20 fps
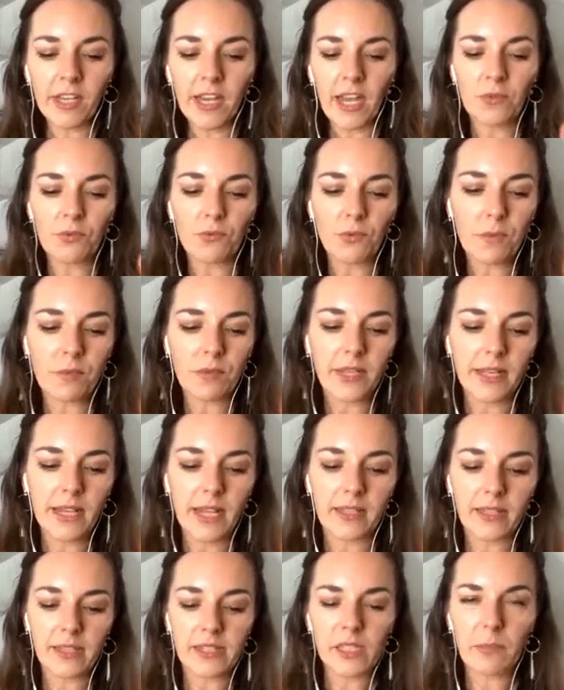and rippling
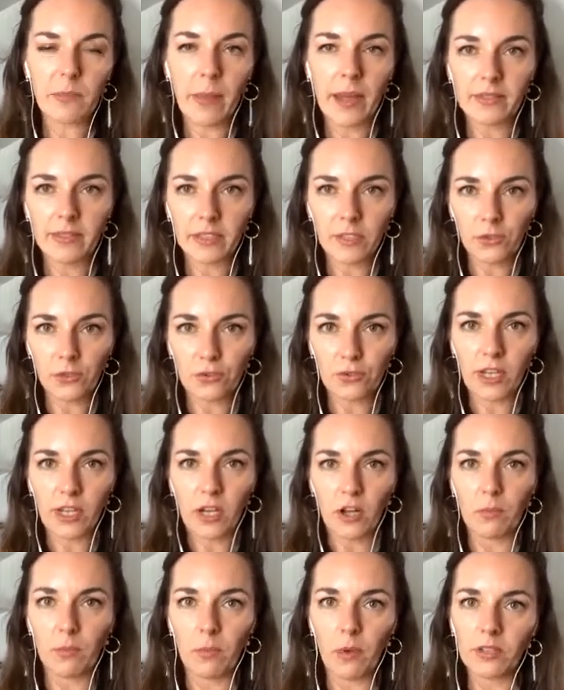and expanding through the
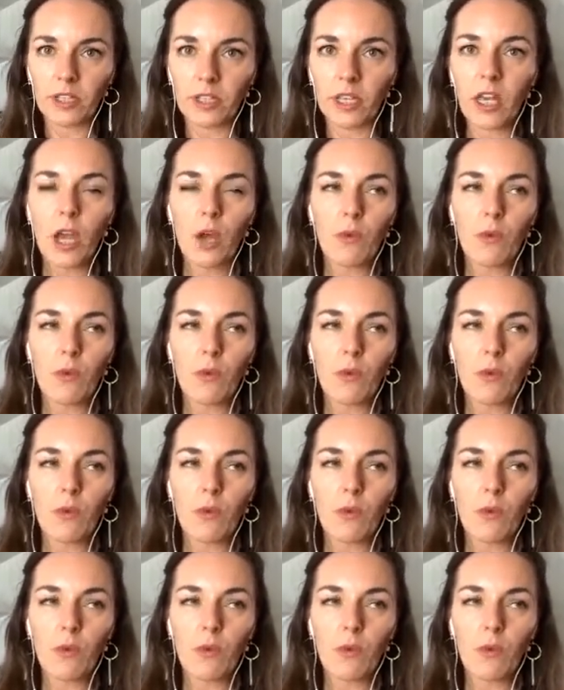whole body,